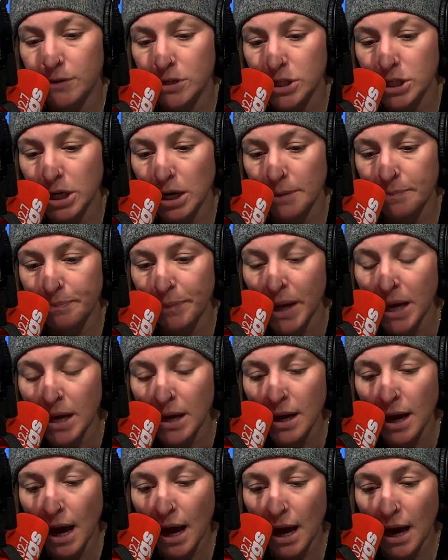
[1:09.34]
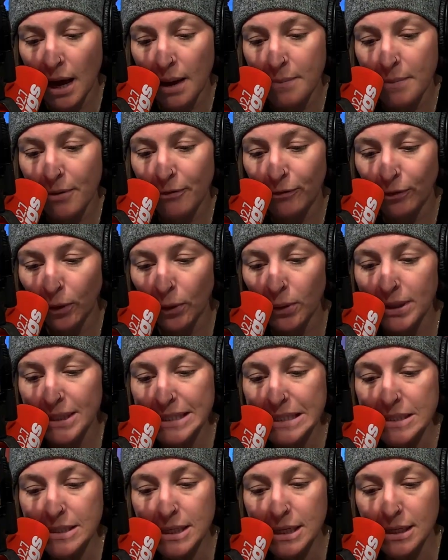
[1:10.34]
sure. Um, floor
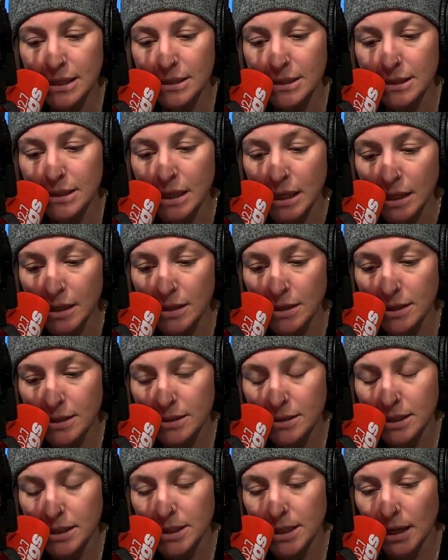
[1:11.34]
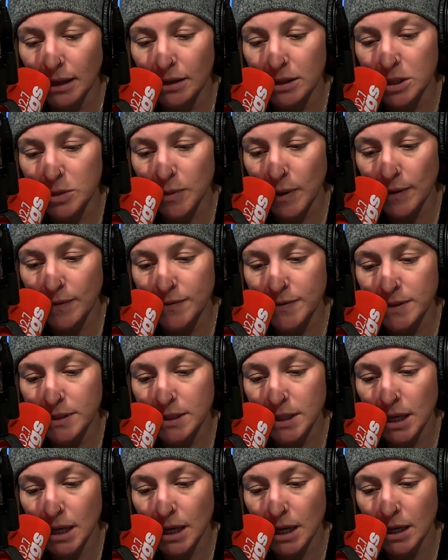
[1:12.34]
seats to see Taylor Swift's
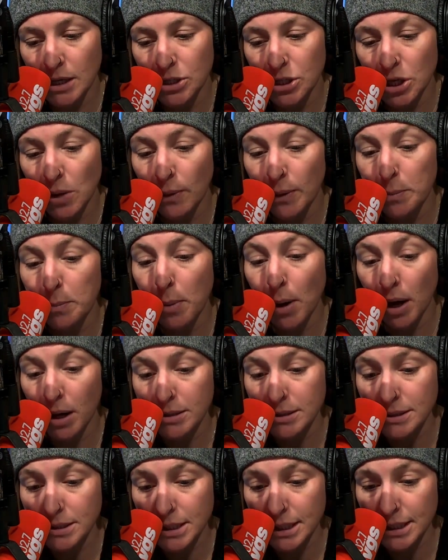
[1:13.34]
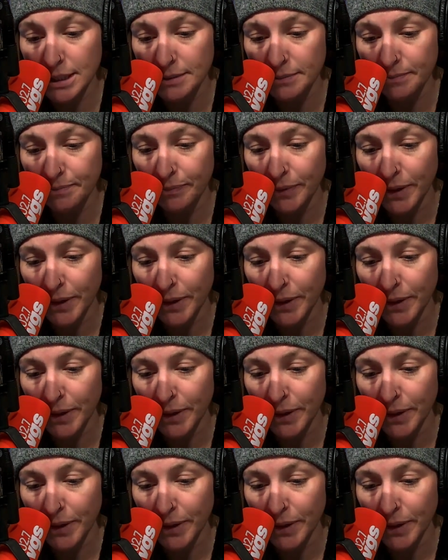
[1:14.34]
uh, show in Boston